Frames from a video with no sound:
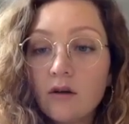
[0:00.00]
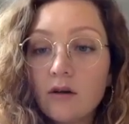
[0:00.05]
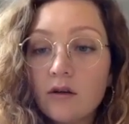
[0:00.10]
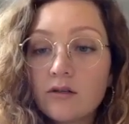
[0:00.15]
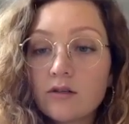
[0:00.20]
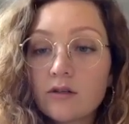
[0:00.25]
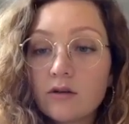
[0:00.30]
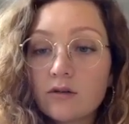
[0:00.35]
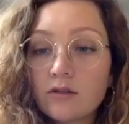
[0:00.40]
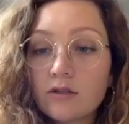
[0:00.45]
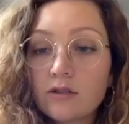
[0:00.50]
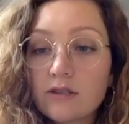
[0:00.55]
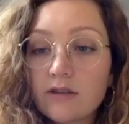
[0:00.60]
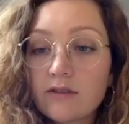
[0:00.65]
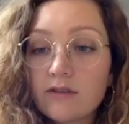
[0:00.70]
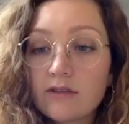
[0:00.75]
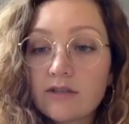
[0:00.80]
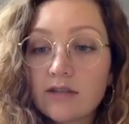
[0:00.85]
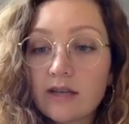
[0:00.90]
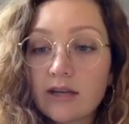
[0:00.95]
So I'll just give
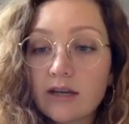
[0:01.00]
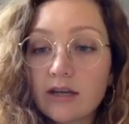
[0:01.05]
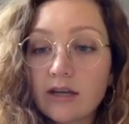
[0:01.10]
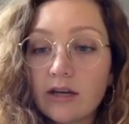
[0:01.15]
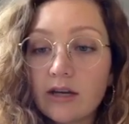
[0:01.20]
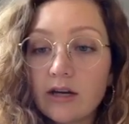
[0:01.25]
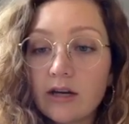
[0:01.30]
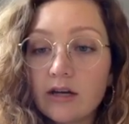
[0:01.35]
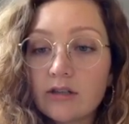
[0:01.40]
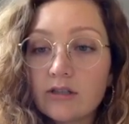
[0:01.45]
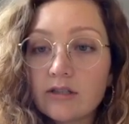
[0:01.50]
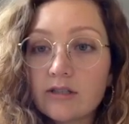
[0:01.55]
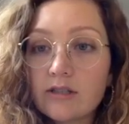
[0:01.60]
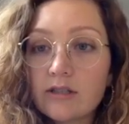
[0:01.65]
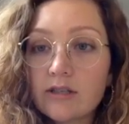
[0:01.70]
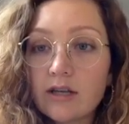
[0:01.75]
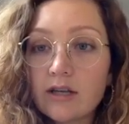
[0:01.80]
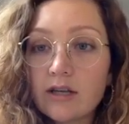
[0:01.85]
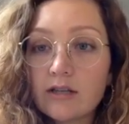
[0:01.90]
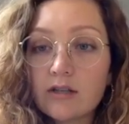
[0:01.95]
a second here, just
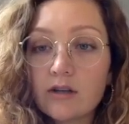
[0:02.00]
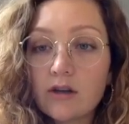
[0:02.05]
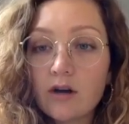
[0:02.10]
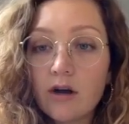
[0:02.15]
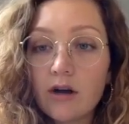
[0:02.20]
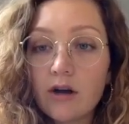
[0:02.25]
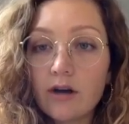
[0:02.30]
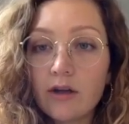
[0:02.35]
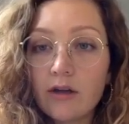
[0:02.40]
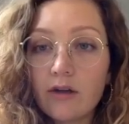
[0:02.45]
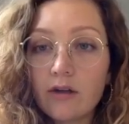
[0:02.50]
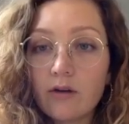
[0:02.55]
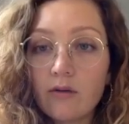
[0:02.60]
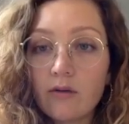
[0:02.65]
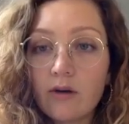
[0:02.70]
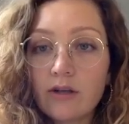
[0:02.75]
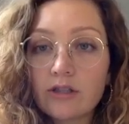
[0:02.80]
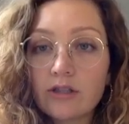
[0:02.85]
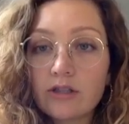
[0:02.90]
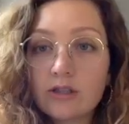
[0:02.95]
in case there are any other
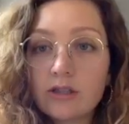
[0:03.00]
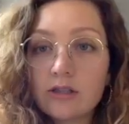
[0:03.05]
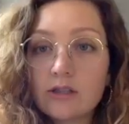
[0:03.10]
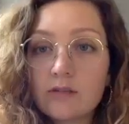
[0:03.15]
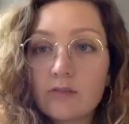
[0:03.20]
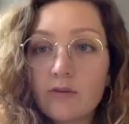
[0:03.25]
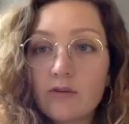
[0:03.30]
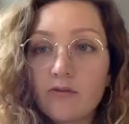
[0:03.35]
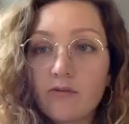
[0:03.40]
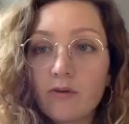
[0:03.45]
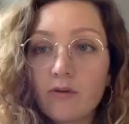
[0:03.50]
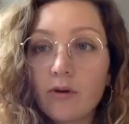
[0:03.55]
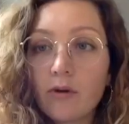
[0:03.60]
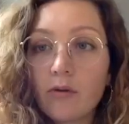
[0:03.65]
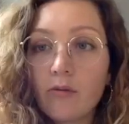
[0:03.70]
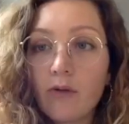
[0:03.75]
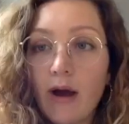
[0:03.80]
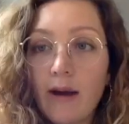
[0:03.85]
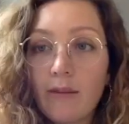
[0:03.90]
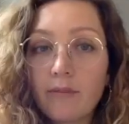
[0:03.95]
questions before we
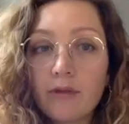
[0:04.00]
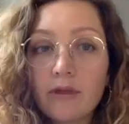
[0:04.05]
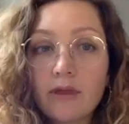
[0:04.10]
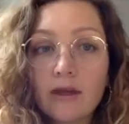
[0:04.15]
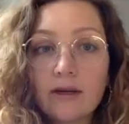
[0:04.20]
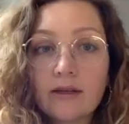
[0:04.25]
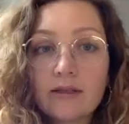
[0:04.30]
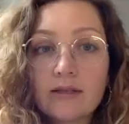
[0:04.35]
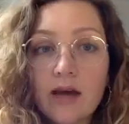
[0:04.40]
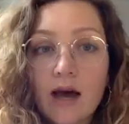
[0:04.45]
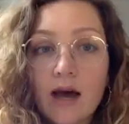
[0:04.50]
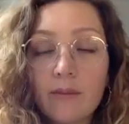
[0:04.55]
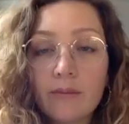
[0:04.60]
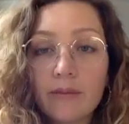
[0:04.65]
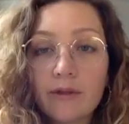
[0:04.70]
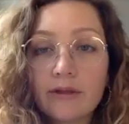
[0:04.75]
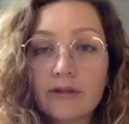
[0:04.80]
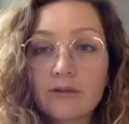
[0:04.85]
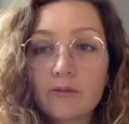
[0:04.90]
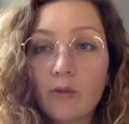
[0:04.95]
wrap things up
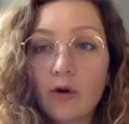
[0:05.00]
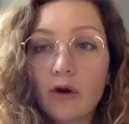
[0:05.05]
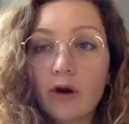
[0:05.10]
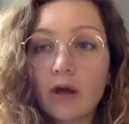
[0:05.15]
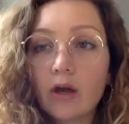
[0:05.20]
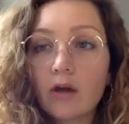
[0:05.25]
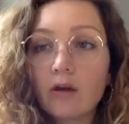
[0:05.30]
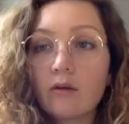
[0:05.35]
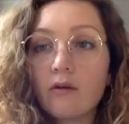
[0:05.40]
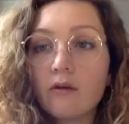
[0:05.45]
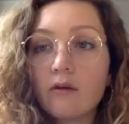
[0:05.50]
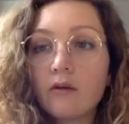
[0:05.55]
this morning.